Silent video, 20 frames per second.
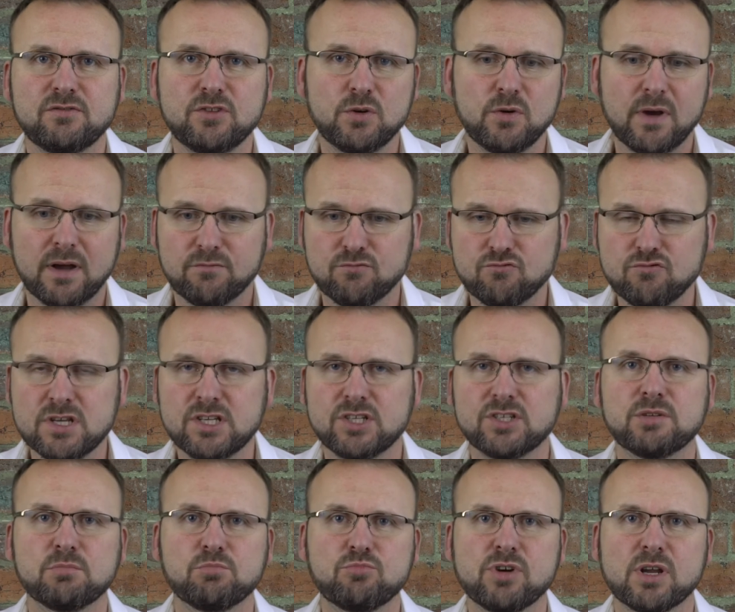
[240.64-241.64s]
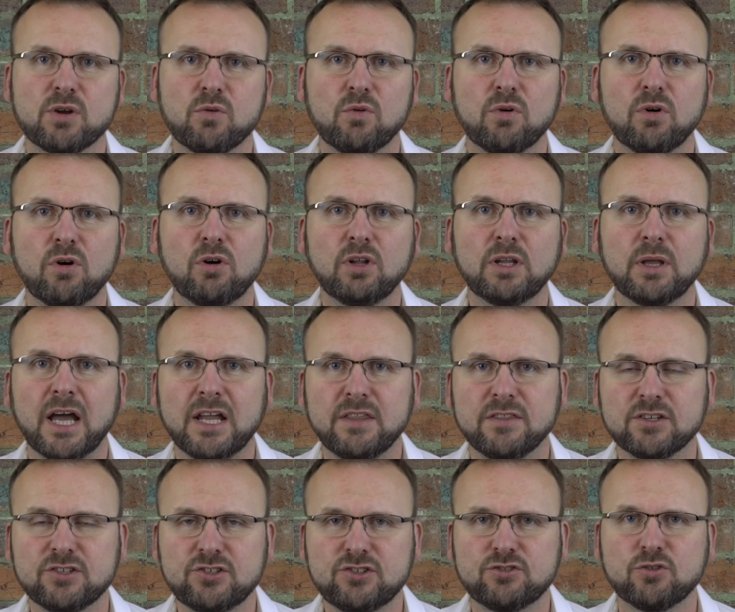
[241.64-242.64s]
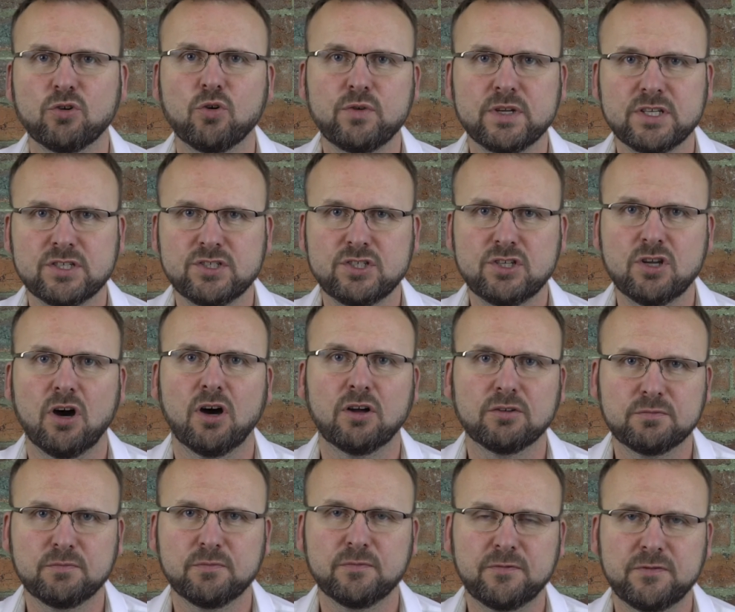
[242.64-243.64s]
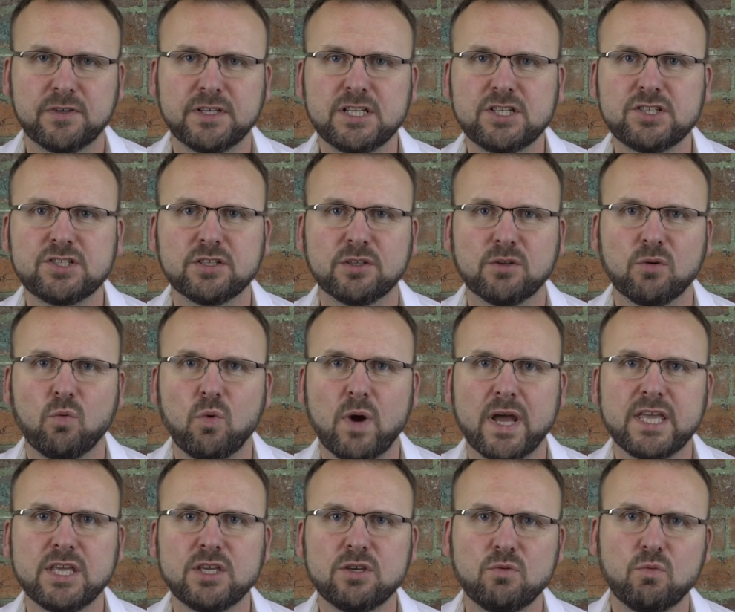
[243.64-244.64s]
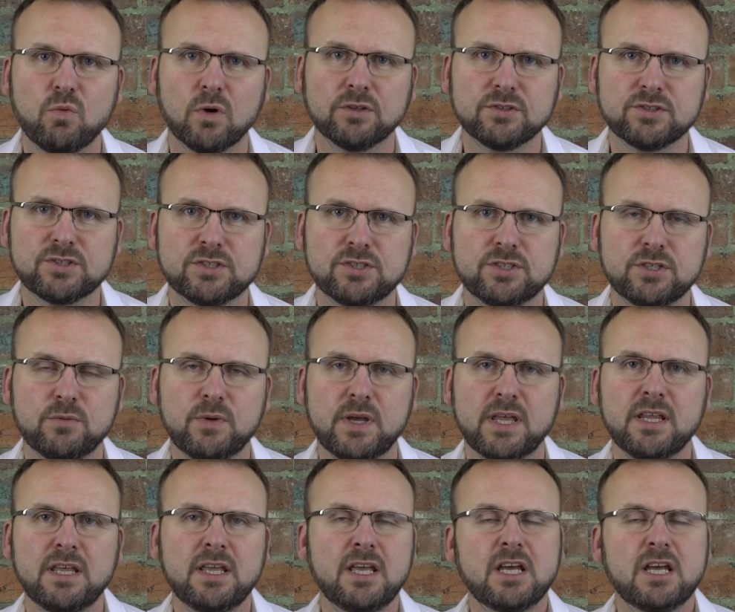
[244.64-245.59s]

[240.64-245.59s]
you have reached a brick wall and the story is not finished in the way you want to do it,